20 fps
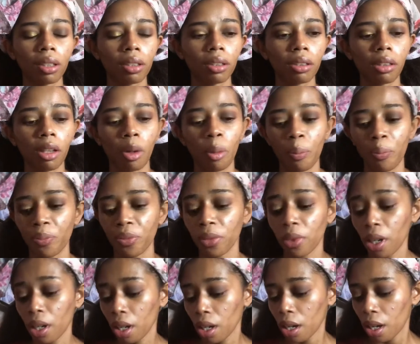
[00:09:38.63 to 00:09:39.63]
So
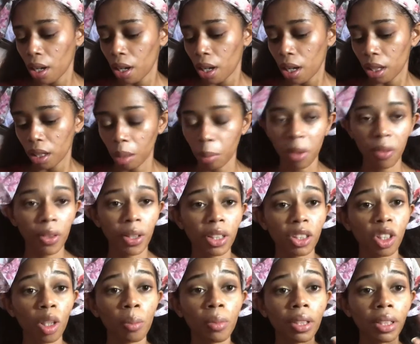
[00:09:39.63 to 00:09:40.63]
let me finish
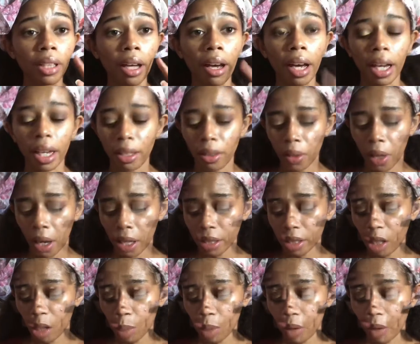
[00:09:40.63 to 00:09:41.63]
up this eye, you guys,
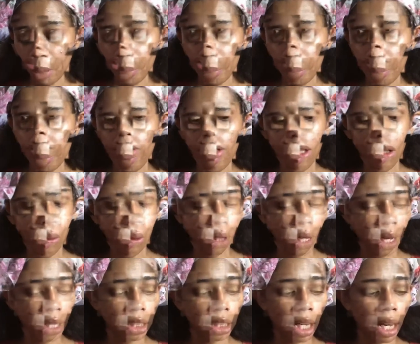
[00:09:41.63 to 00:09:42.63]
and I'll be right back with the lower
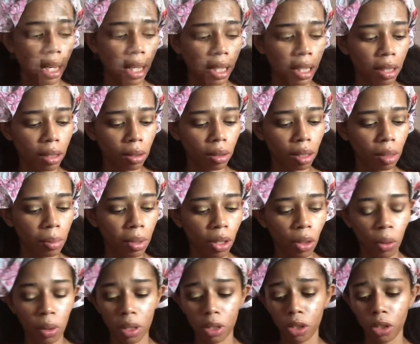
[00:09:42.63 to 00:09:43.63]
lash line. Let me
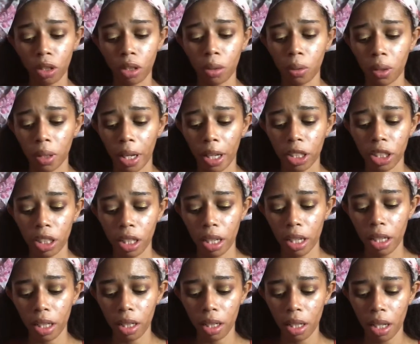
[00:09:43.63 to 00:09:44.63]
go into the lower lash
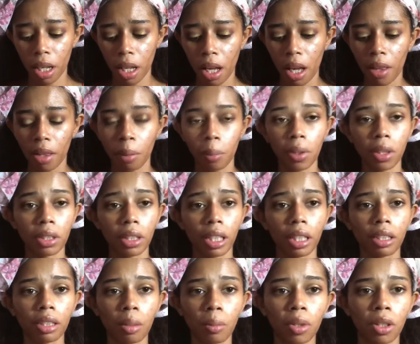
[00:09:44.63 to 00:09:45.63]
line. I'm gonna
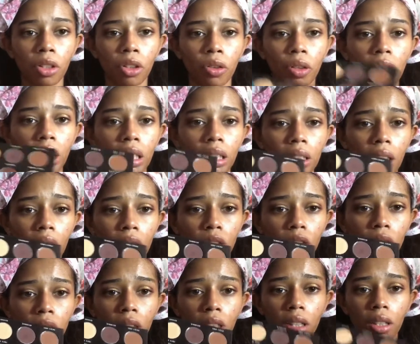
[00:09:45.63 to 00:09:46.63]
take some of the greens,
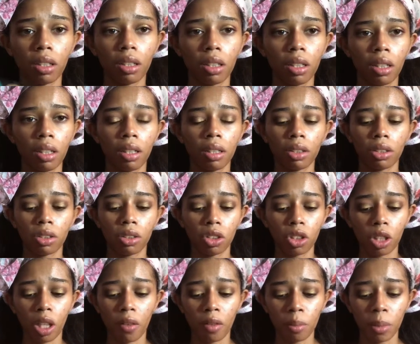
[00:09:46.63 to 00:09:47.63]
actually,
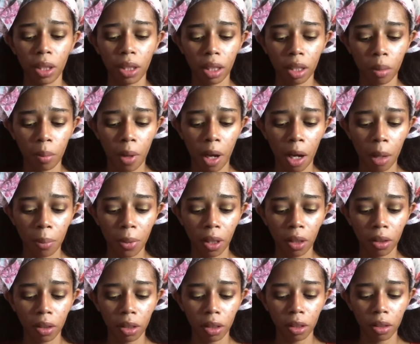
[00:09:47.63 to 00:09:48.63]
just have it be like a pop
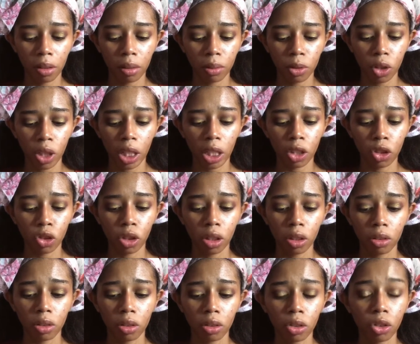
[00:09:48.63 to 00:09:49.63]
down there. Taking
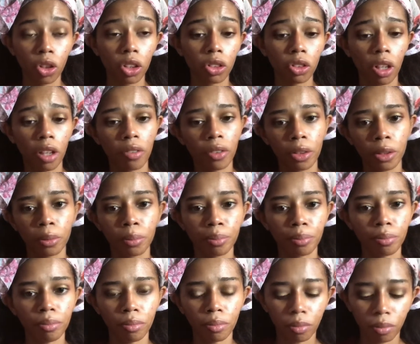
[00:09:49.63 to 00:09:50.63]
Truck Driver
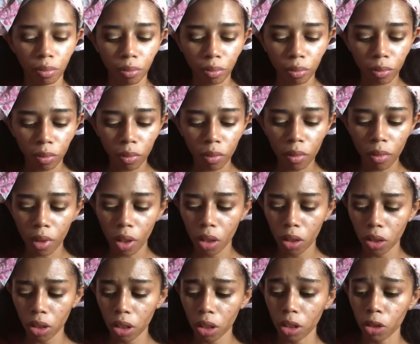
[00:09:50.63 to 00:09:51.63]

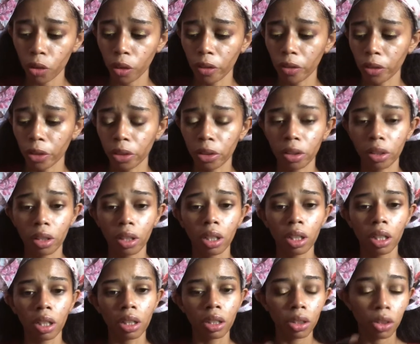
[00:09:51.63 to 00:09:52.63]
onto this Ruffer
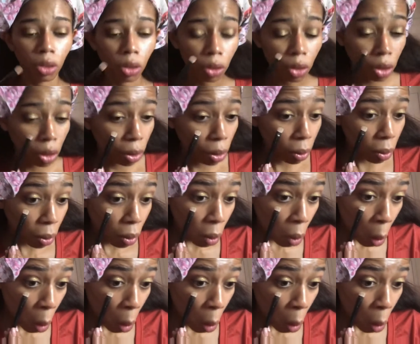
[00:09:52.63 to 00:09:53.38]
02.